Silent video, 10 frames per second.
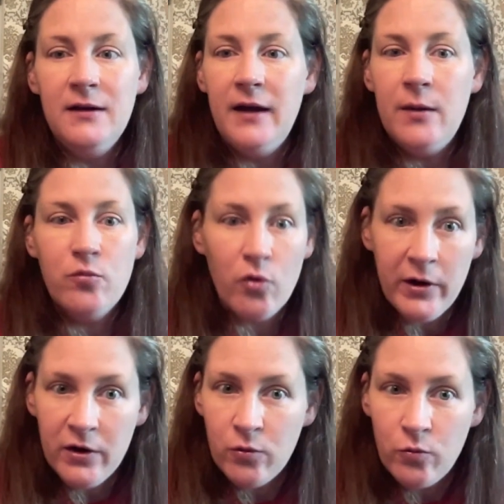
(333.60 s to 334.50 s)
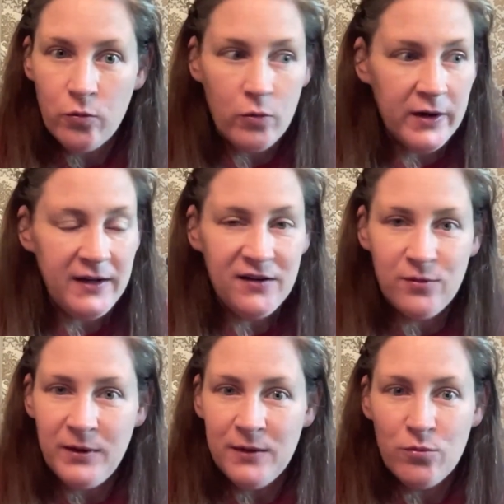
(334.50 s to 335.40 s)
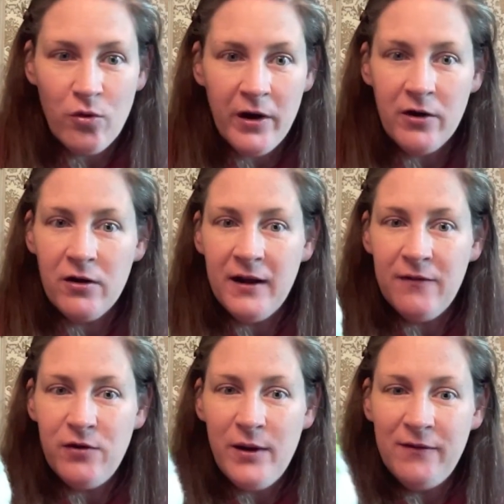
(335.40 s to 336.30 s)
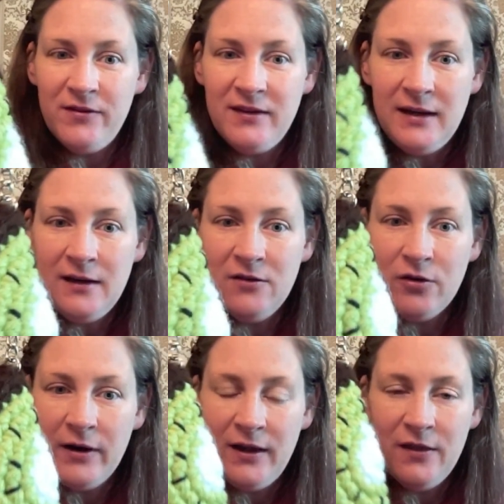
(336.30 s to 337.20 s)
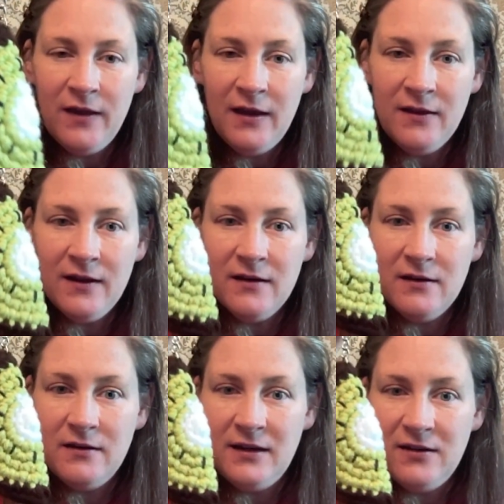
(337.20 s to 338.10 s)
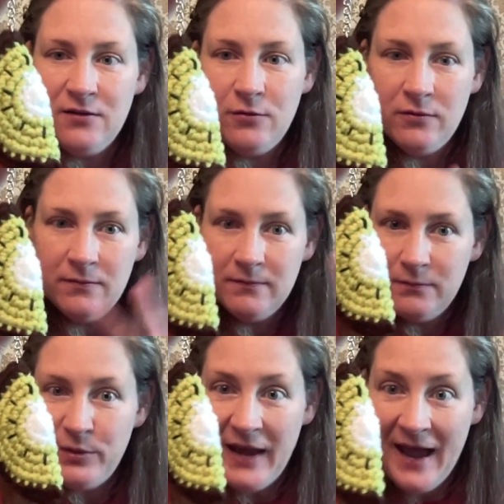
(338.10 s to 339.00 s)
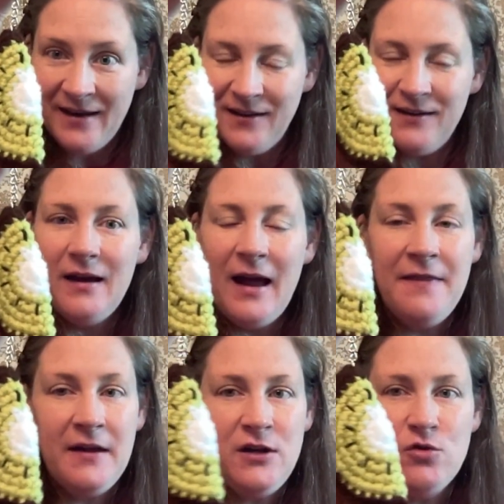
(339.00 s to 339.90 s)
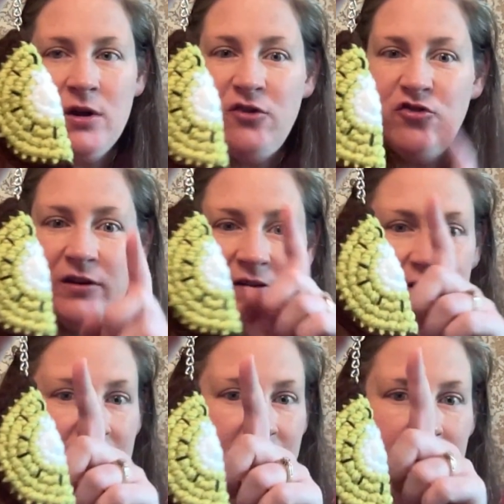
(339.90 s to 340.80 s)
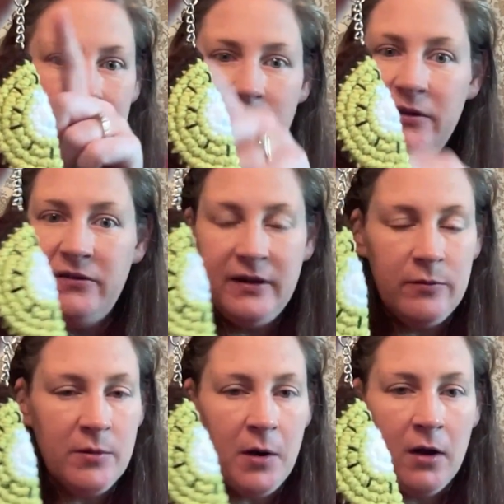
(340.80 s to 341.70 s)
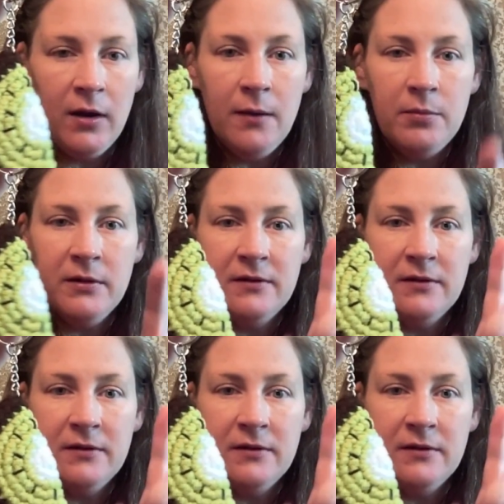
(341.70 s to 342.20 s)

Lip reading: embroider what needs to be embroidered if you have seeds or anything that need to be added, and then you can just seam them all up